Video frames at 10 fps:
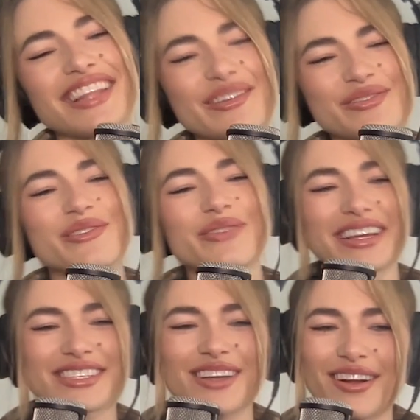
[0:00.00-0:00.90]
love the
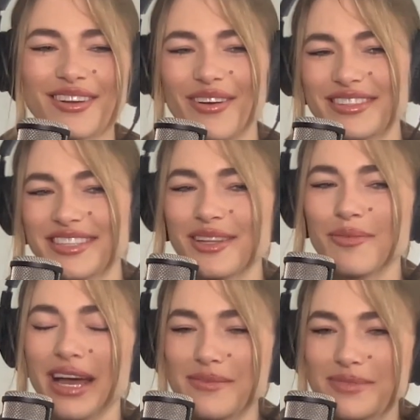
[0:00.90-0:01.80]
race car going down the
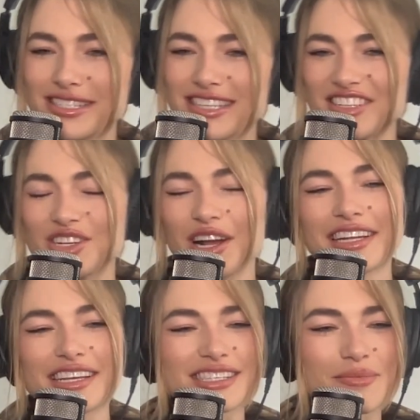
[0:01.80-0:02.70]
pipes. It's like
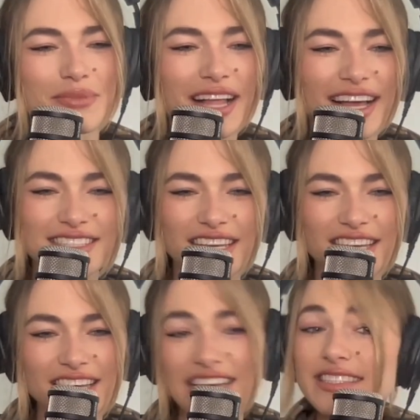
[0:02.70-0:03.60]
trying to symbolize
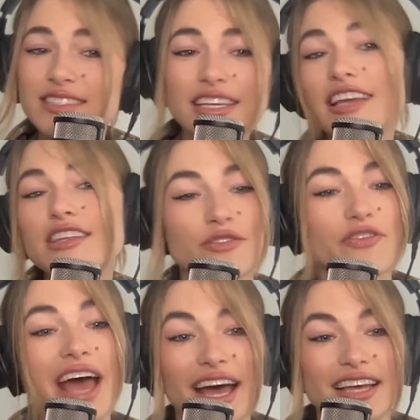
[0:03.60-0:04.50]
like it's
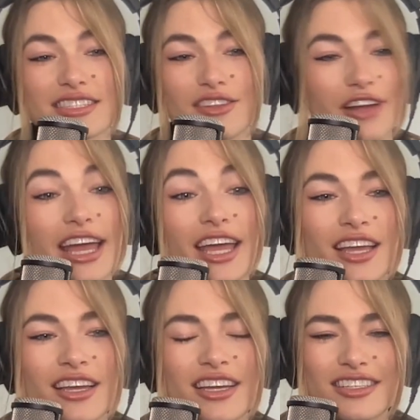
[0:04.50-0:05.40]
fast, okay?
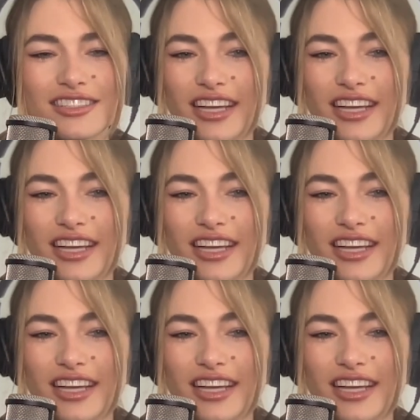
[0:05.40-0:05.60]
It's like